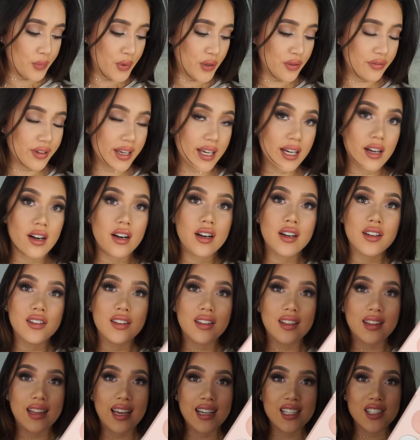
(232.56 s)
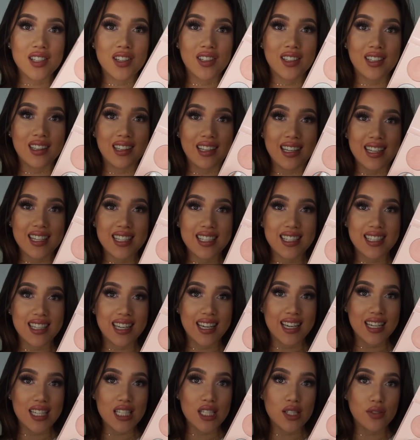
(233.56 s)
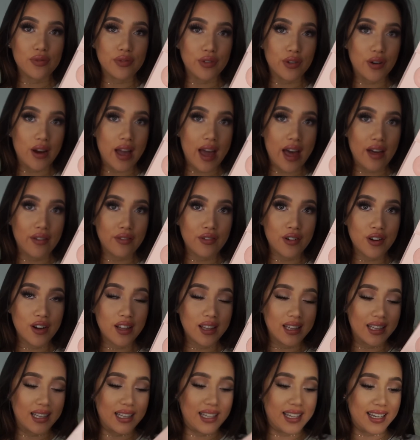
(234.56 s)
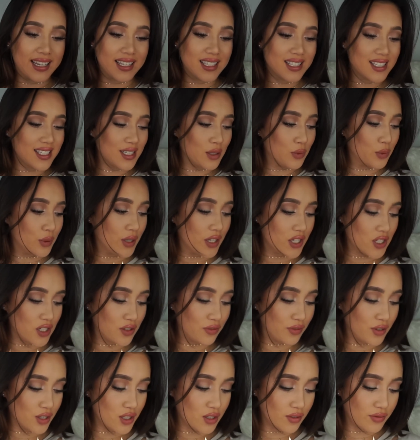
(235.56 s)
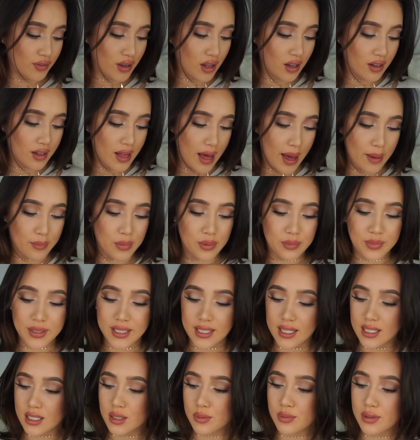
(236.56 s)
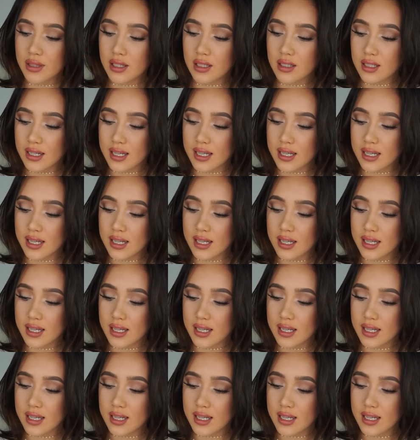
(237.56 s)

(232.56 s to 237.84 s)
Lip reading: Moving on, the next on the list is Forever Lit, which first of all, I'm obsessed with the